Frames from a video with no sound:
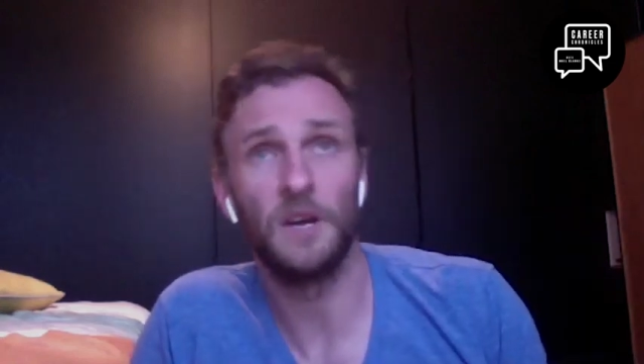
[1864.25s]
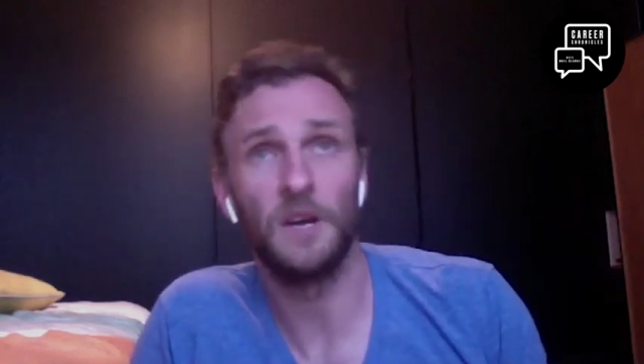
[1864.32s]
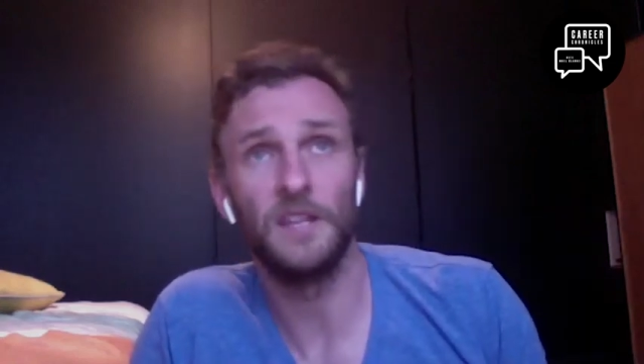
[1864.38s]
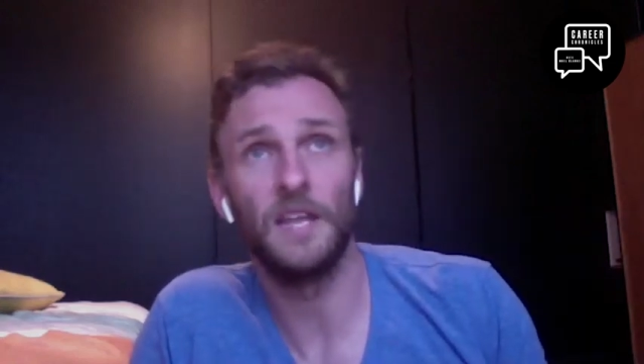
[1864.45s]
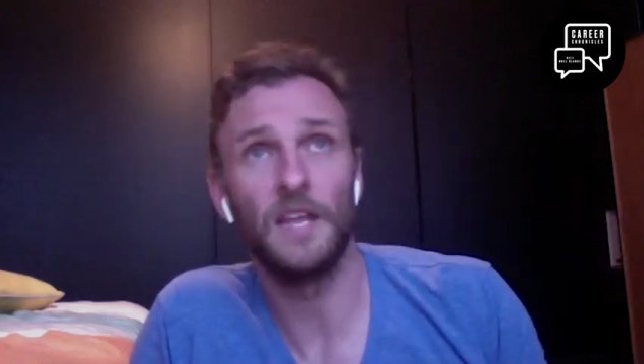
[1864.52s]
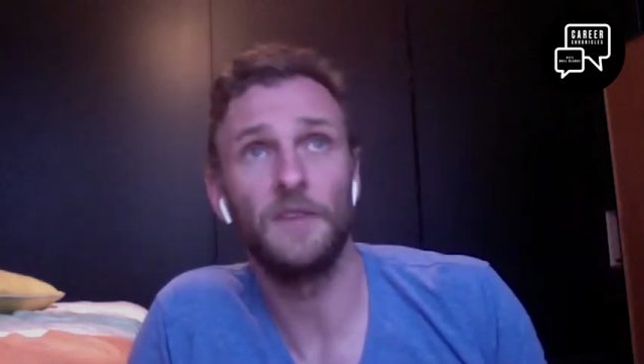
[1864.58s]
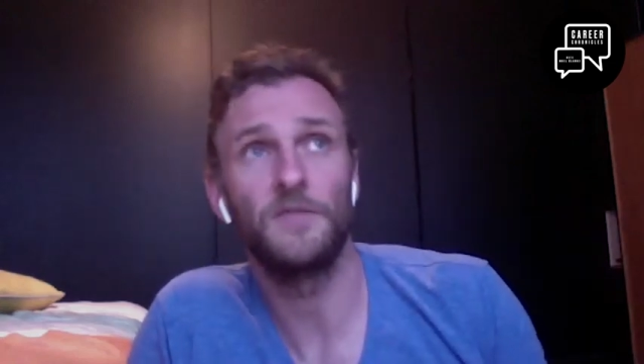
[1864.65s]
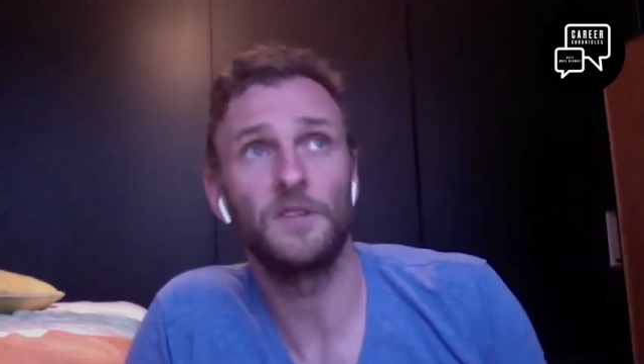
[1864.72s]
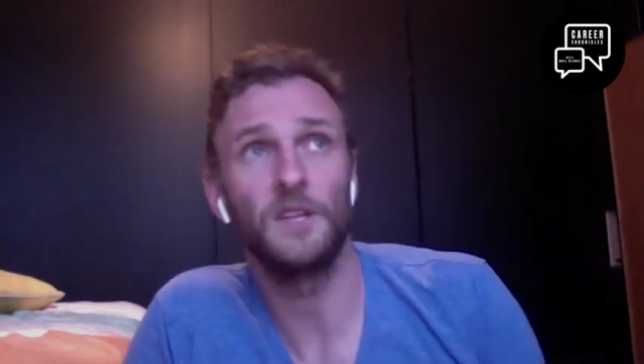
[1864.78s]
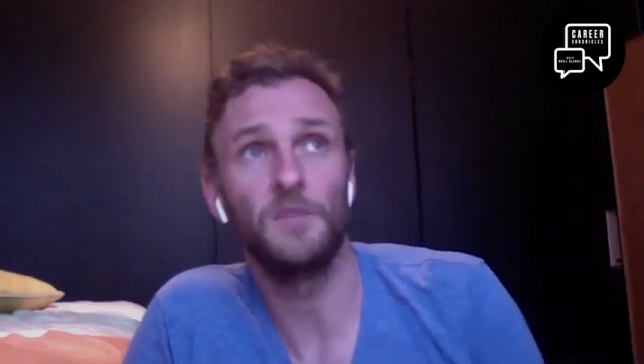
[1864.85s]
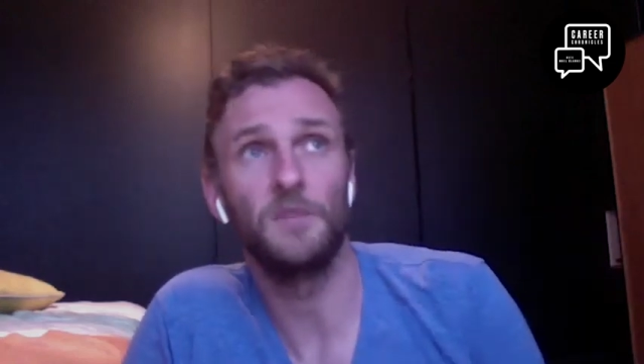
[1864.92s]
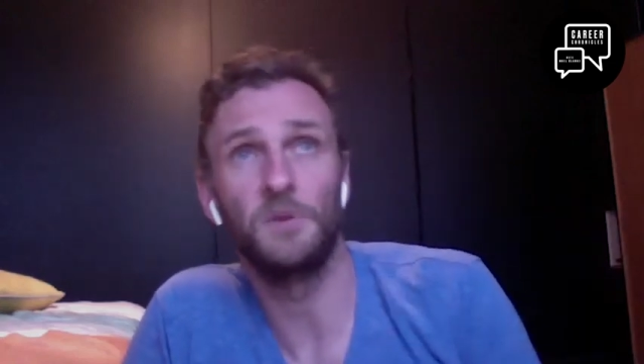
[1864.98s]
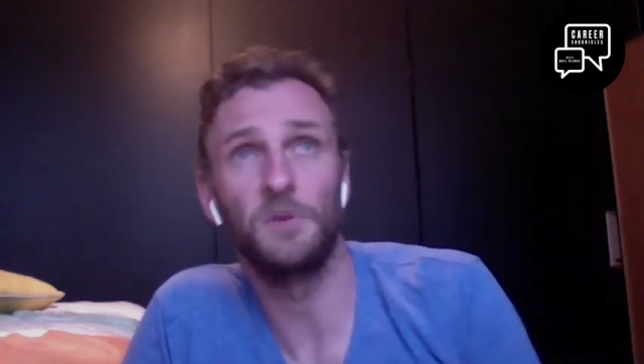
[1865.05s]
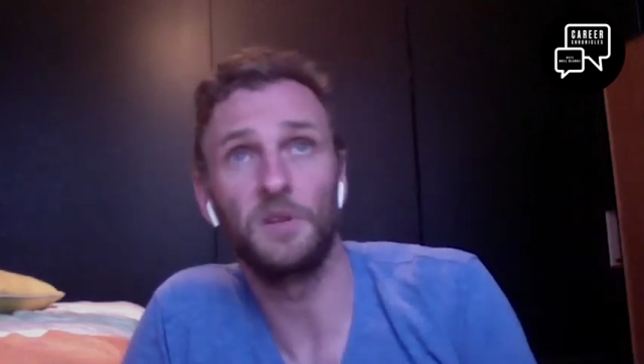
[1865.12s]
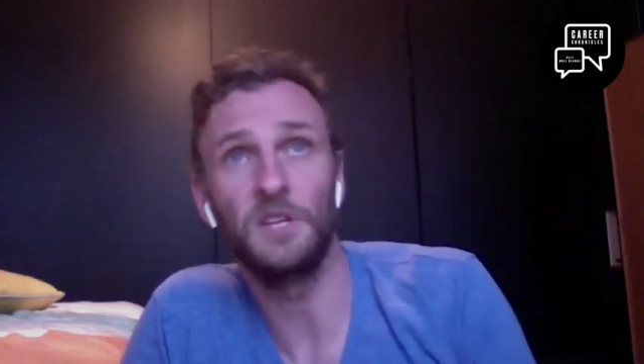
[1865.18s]
but I definitely
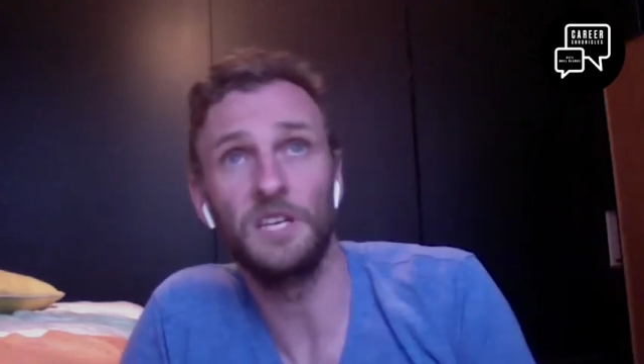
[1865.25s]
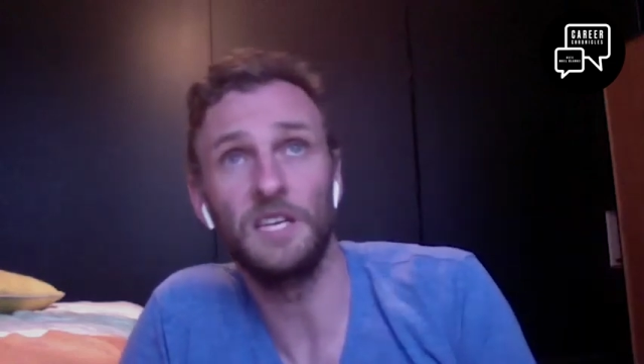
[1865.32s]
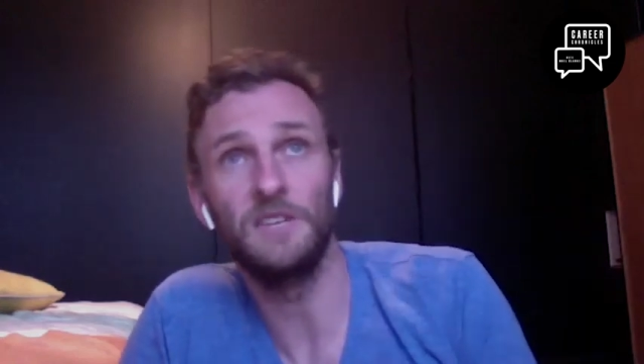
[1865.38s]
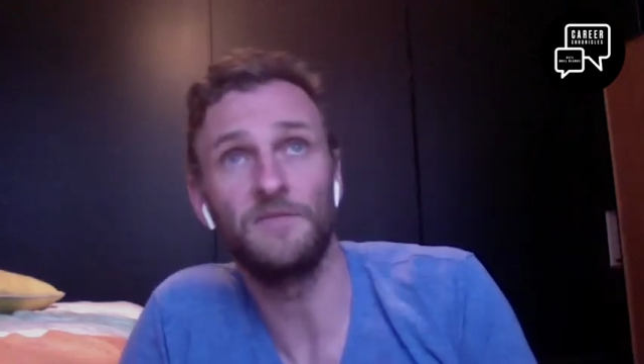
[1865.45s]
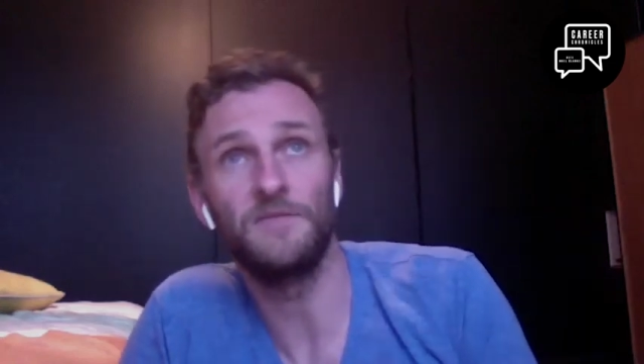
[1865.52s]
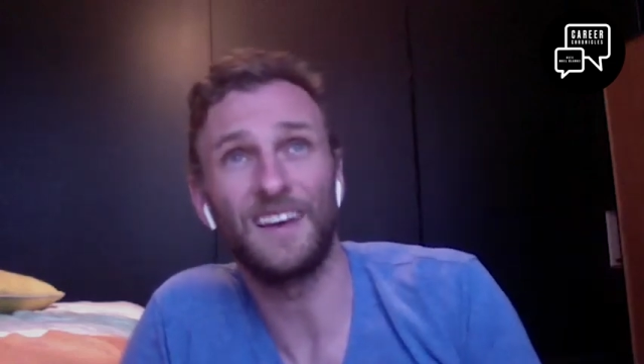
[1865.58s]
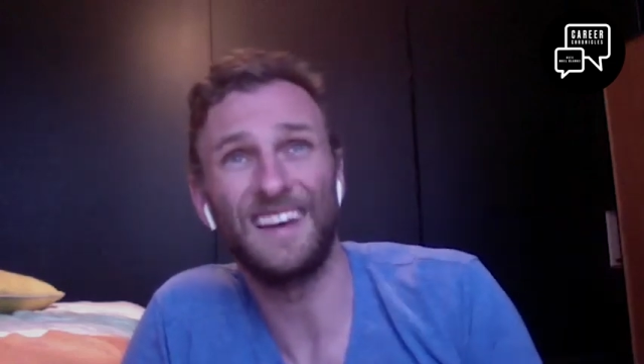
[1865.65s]
believe